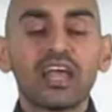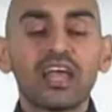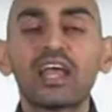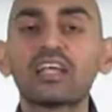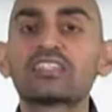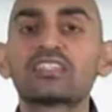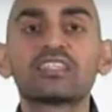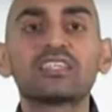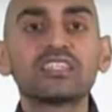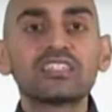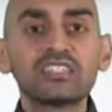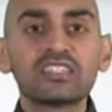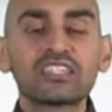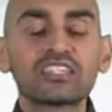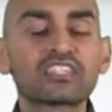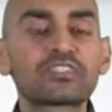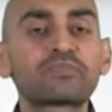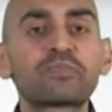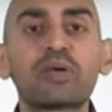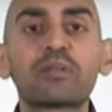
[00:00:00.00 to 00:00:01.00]
It's easy to
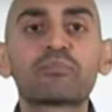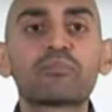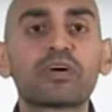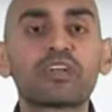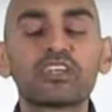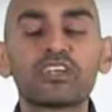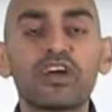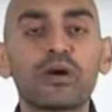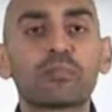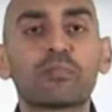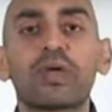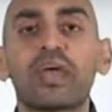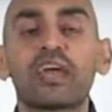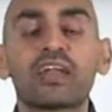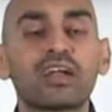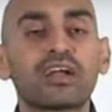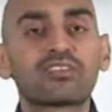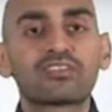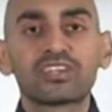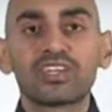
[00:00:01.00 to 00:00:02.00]
spend money on paid
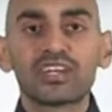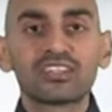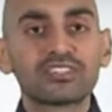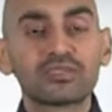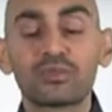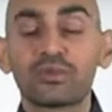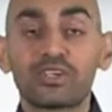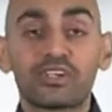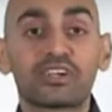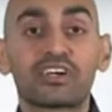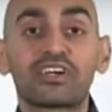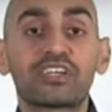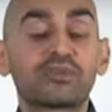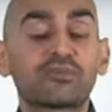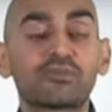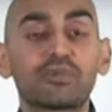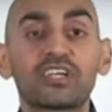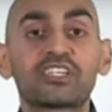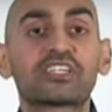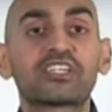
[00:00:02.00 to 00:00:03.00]
advertising when you're already
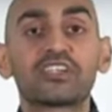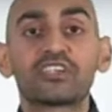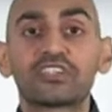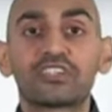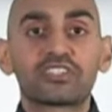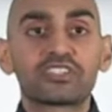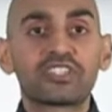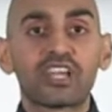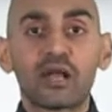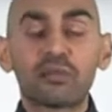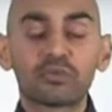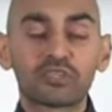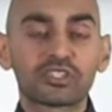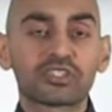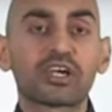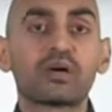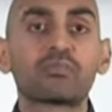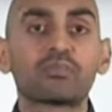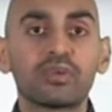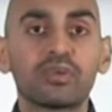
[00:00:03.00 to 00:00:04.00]
rich in your established
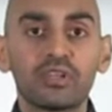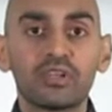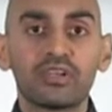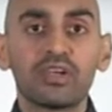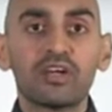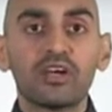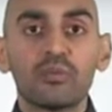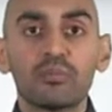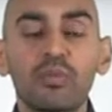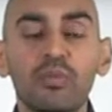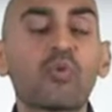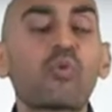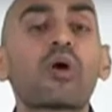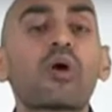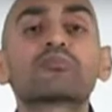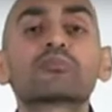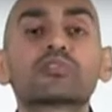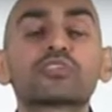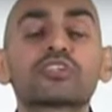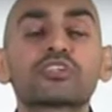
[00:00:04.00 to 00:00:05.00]
company. But what
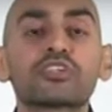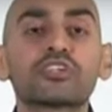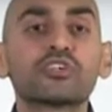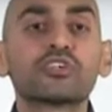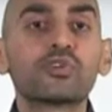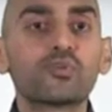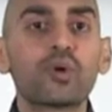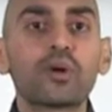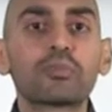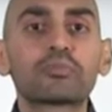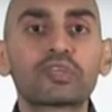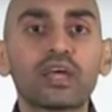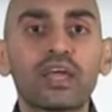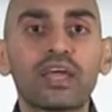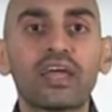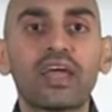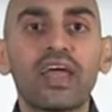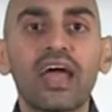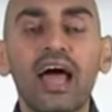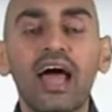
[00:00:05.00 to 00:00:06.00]
when you're a new website?
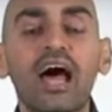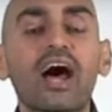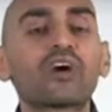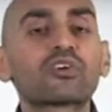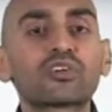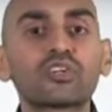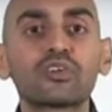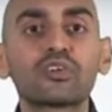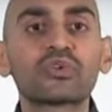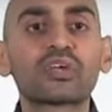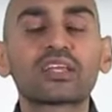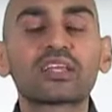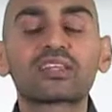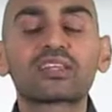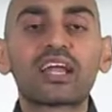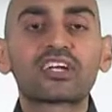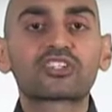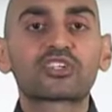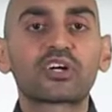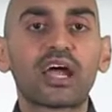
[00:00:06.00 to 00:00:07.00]
How can you get
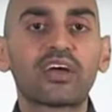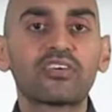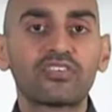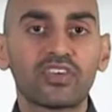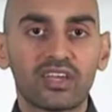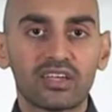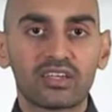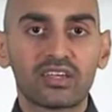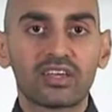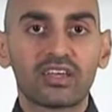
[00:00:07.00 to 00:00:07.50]
that traffic?